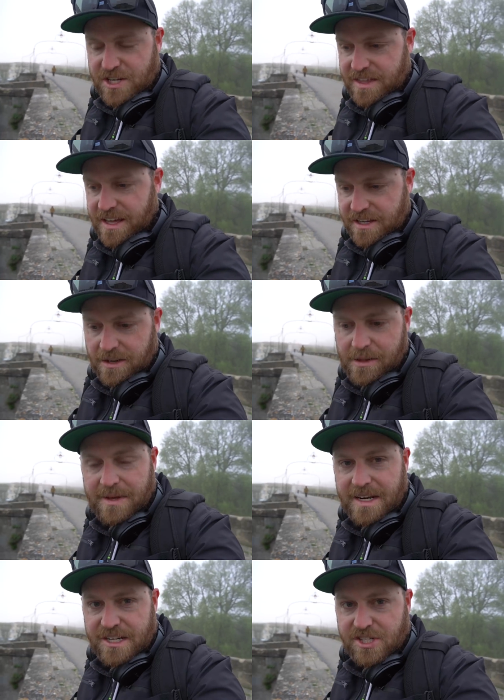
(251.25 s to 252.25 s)
I thought, you know, that'd
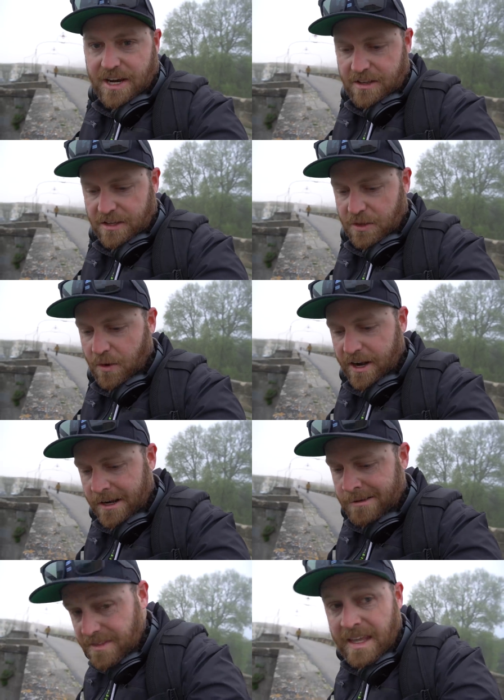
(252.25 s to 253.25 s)
be a nice shot along the water.